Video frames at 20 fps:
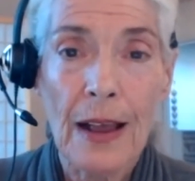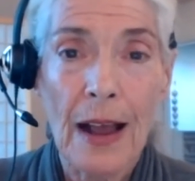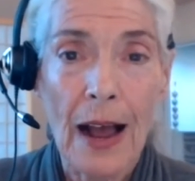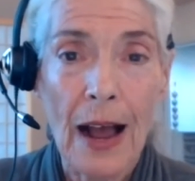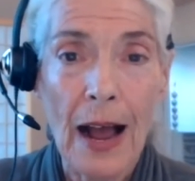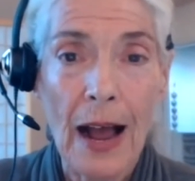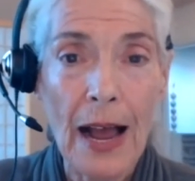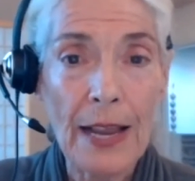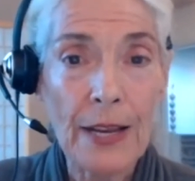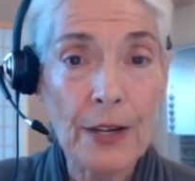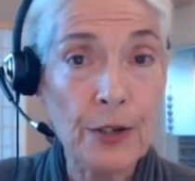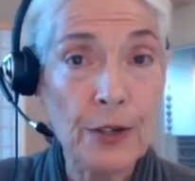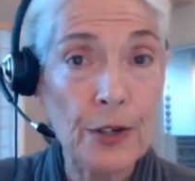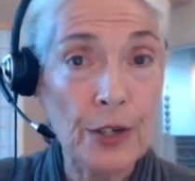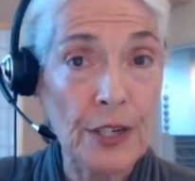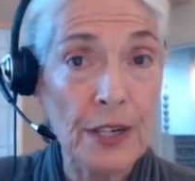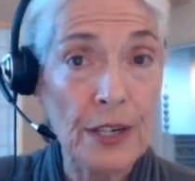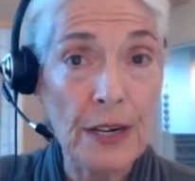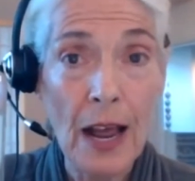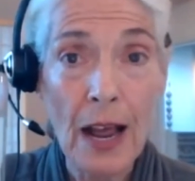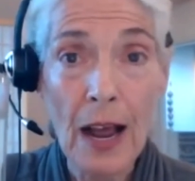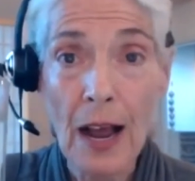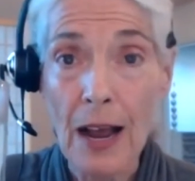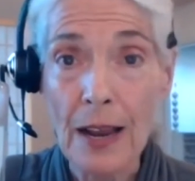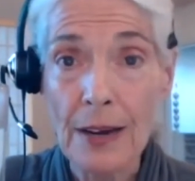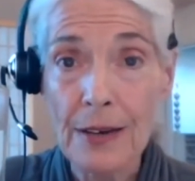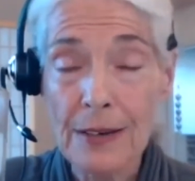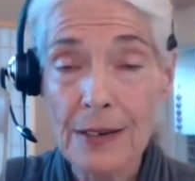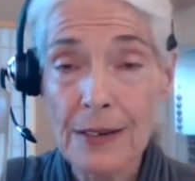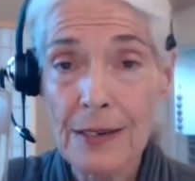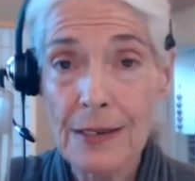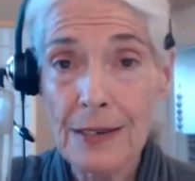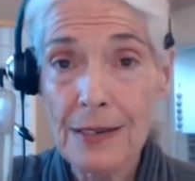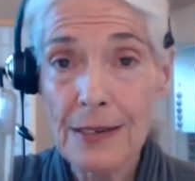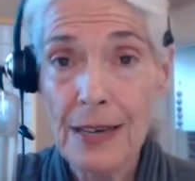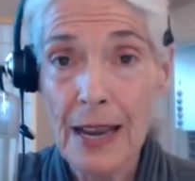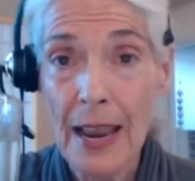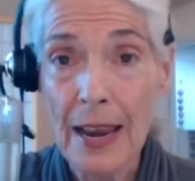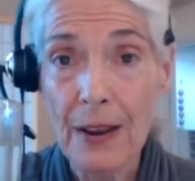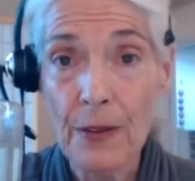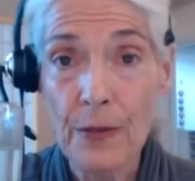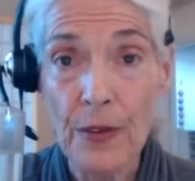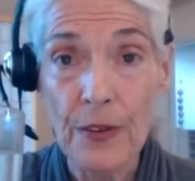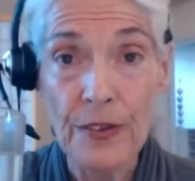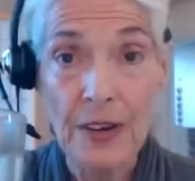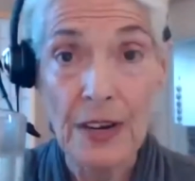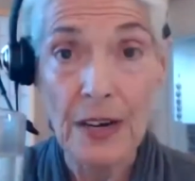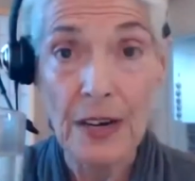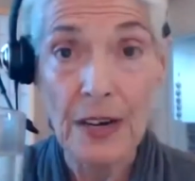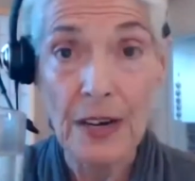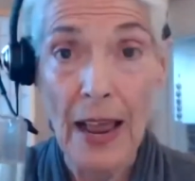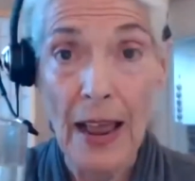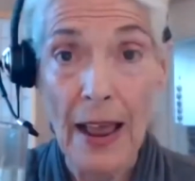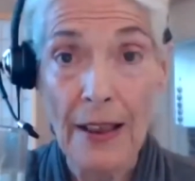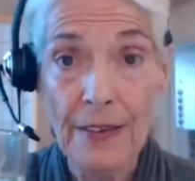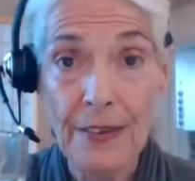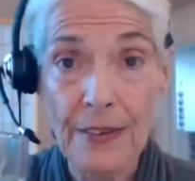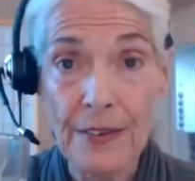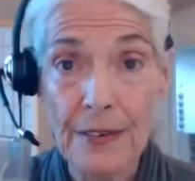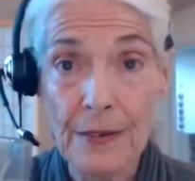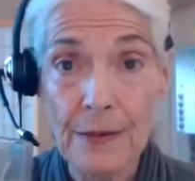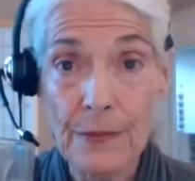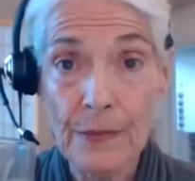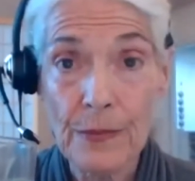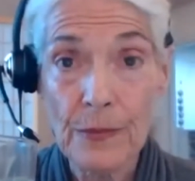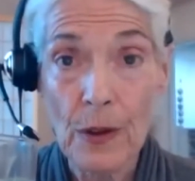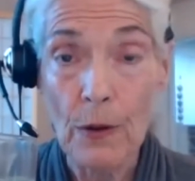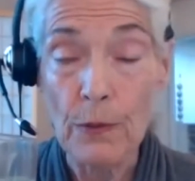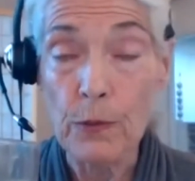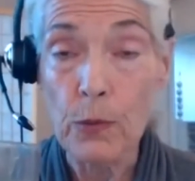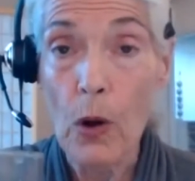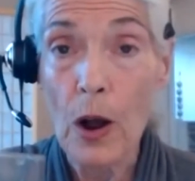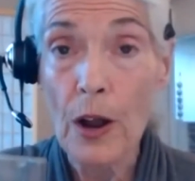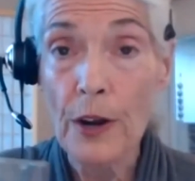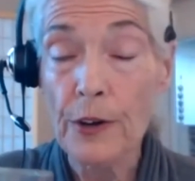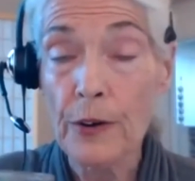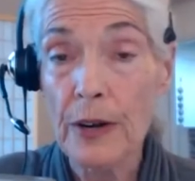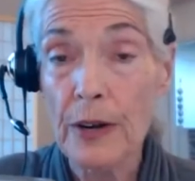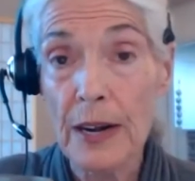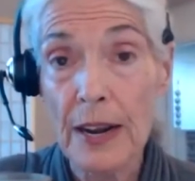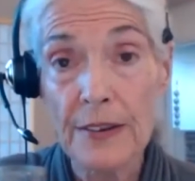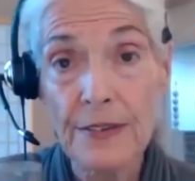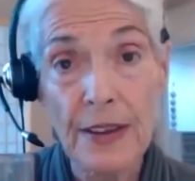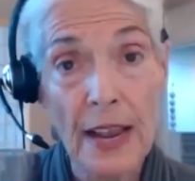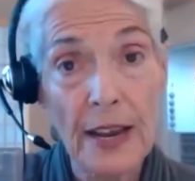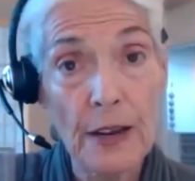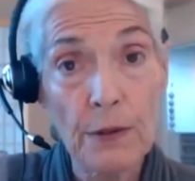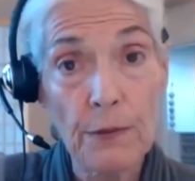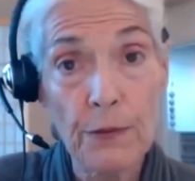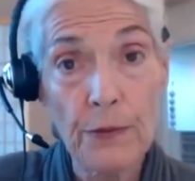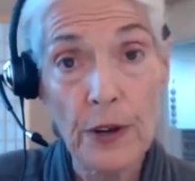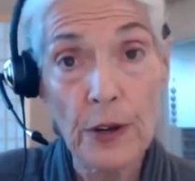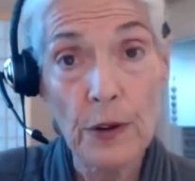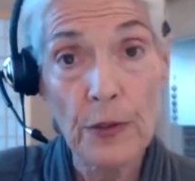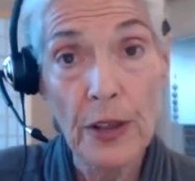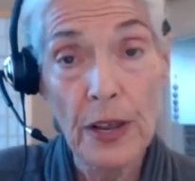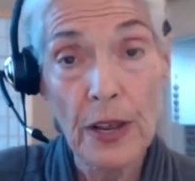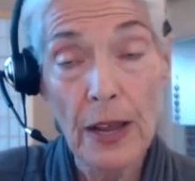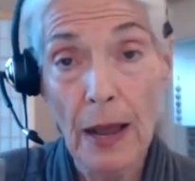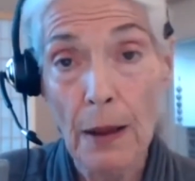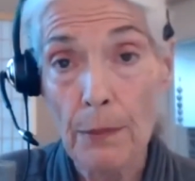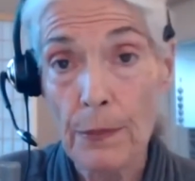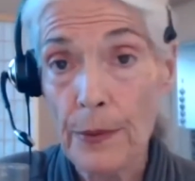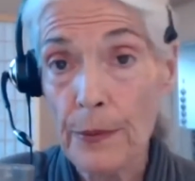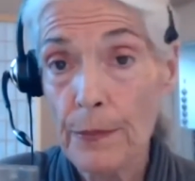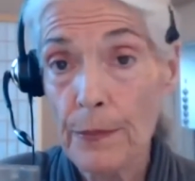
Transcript: I could not take this glass of water unless I could feel the cup.